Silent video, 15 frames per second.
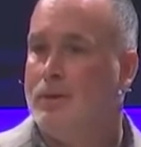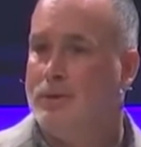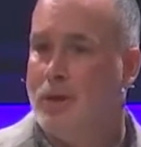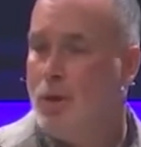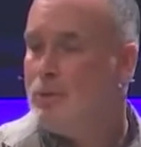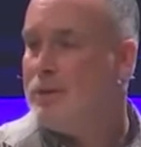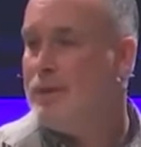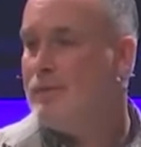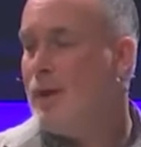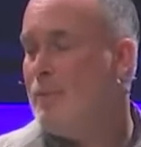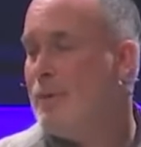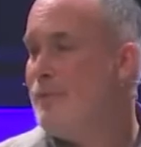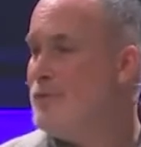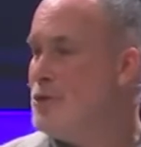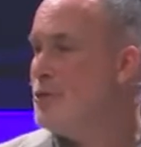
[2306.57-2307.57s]
Don't give
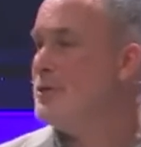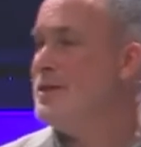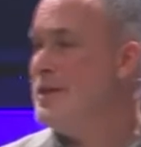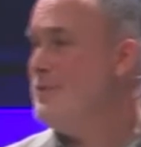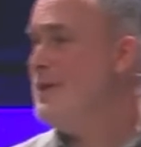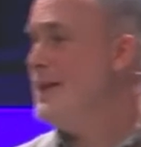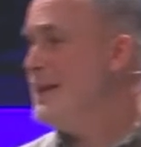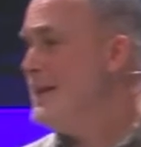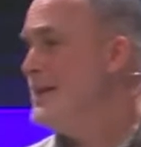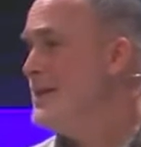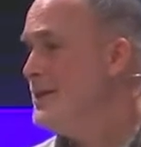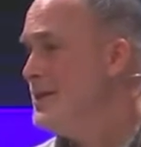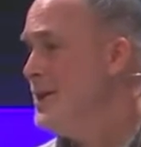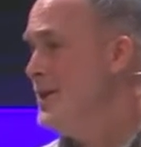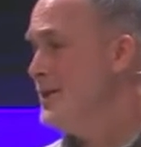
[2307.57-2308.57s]
up. If you're giving
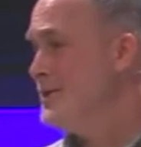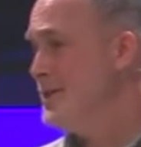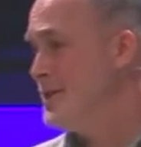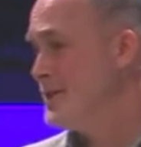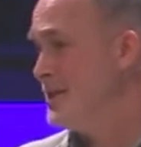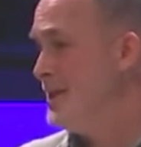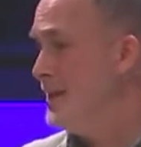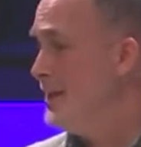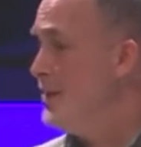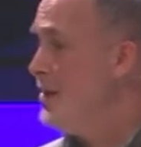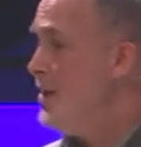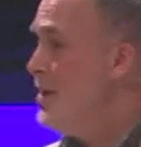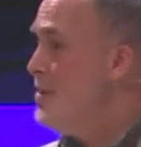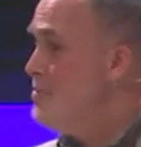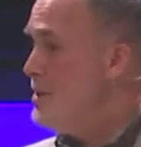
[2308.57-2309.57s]
in to sin,
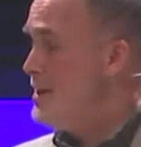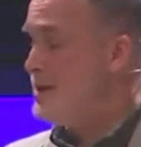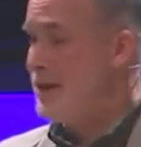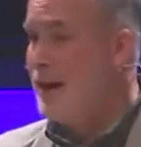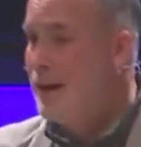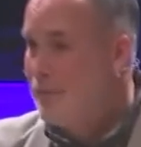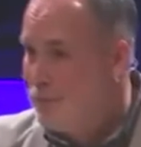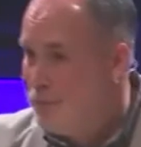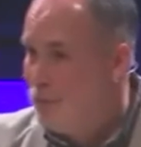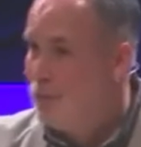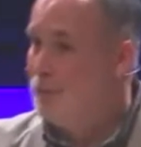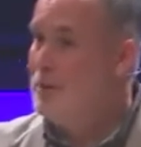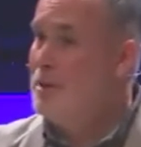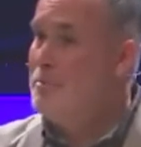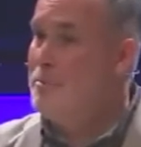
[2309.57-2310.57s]
be
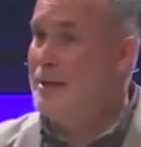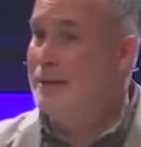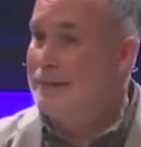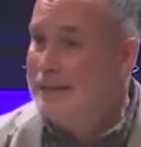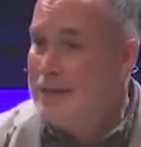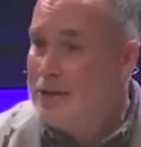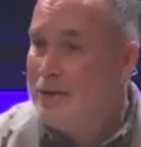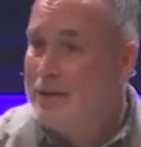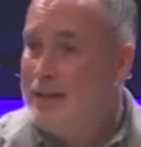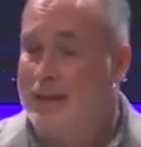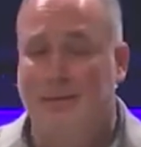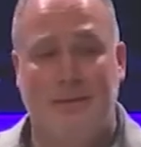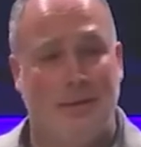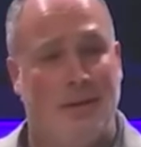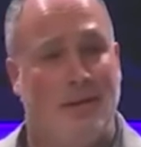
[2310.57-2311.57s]
careful. Be
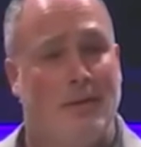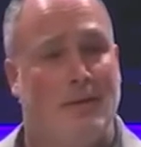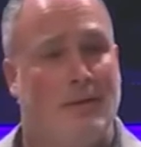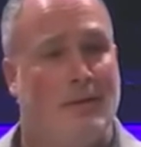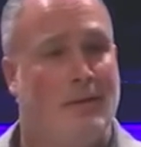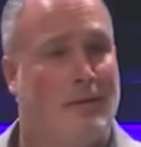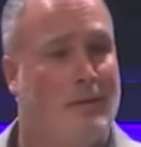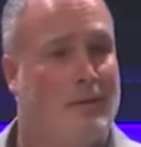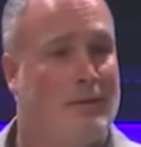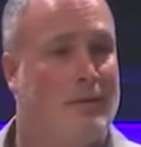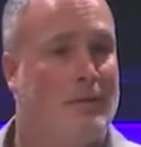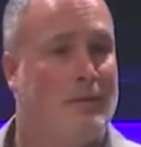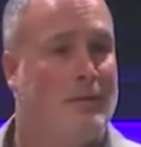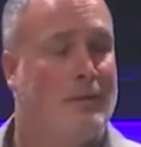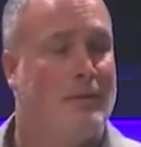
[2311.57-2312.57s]
leery.
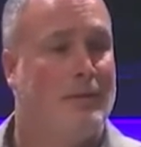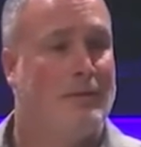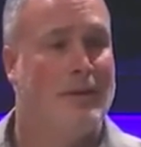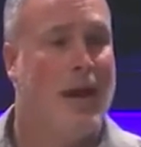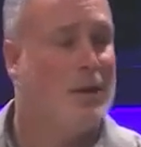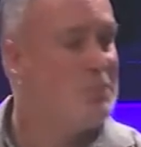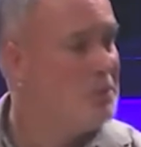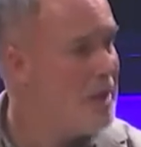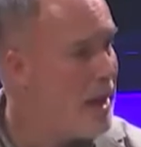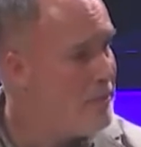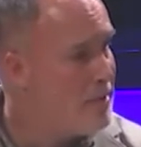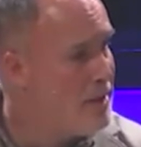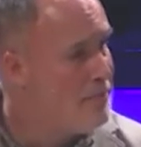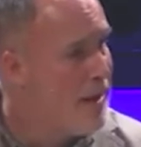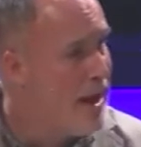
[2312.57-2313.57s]
God will
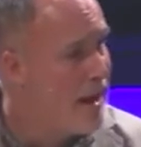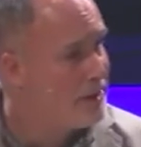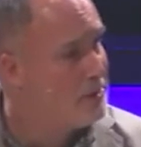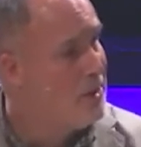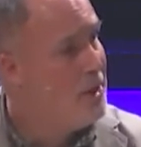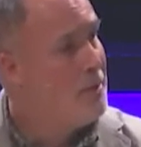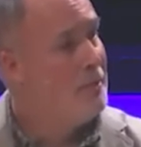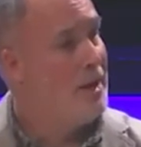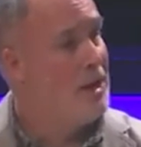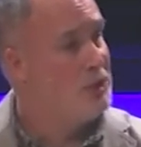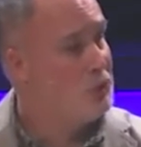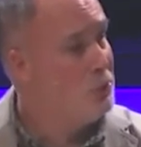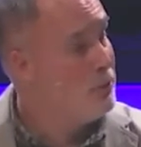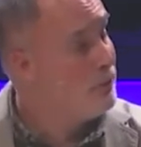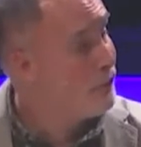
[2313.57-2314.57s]
not be mocked. But
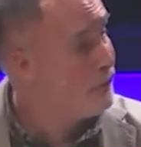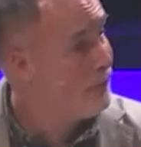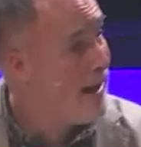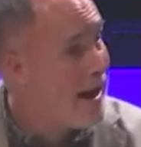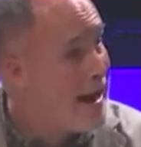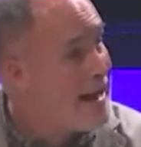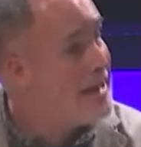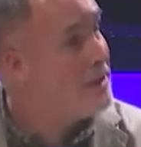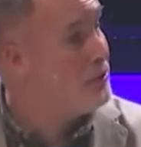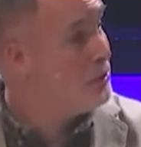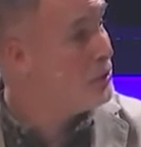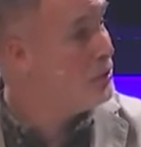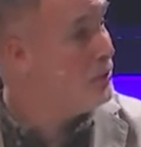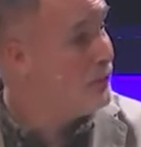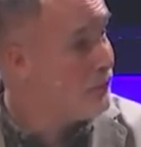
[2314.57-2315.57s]
as you fight
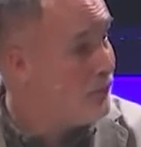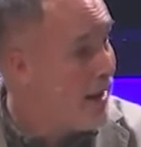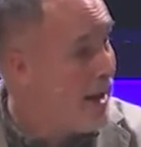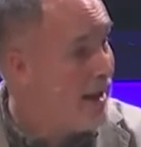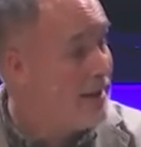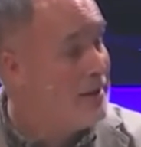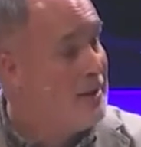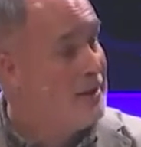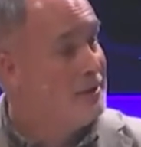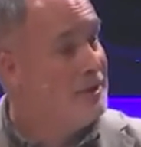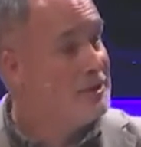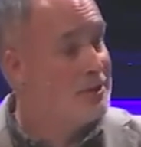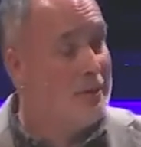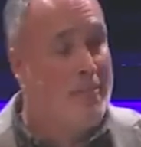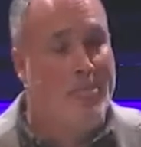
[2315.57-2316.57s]
the good fight,
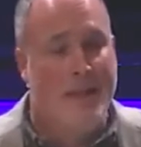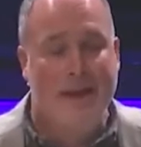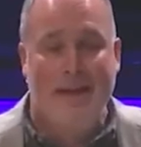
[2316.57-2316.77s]
listen,